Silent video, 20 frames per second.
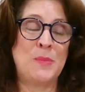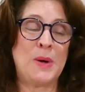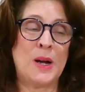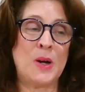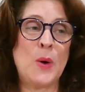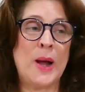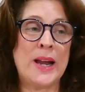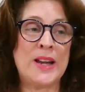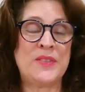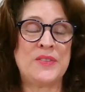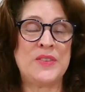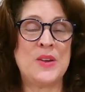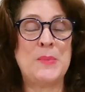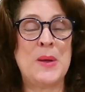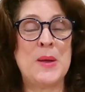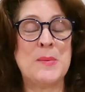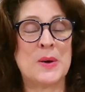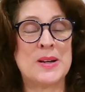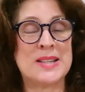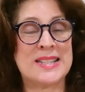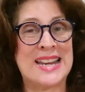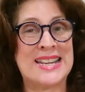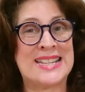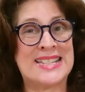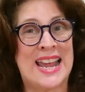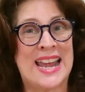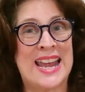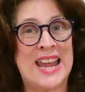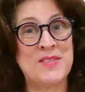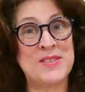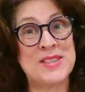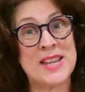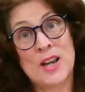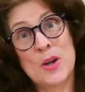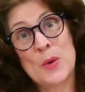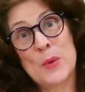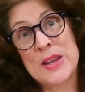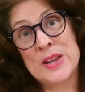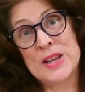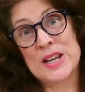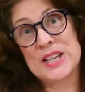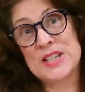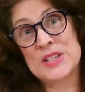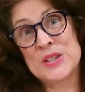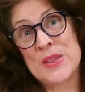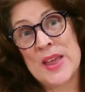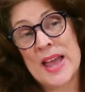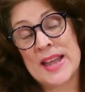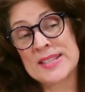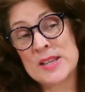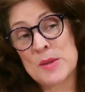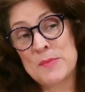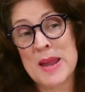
But quite a few people, as I say, have said, oh, you're going to do that.